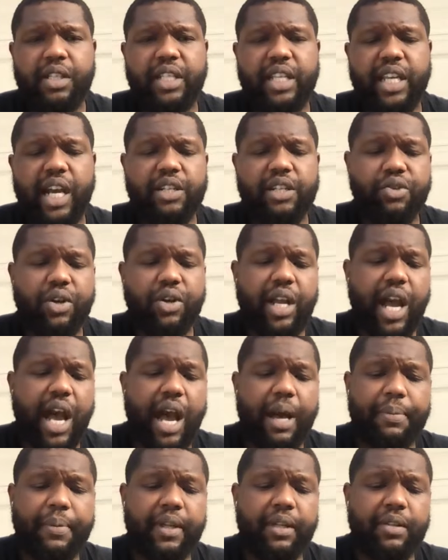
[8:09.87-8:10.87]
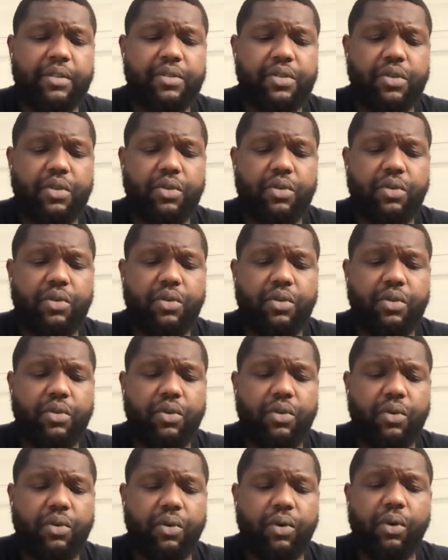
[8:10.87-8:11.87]
DeAndre Hopkins
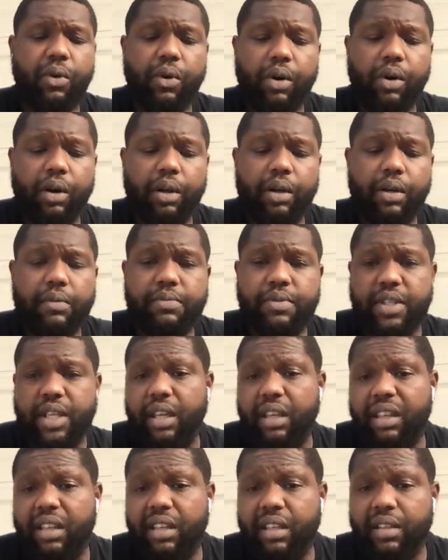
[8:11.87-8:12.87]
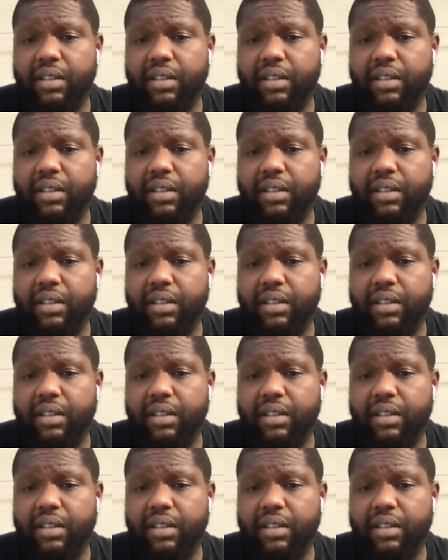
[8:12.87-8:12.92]
or Zeke.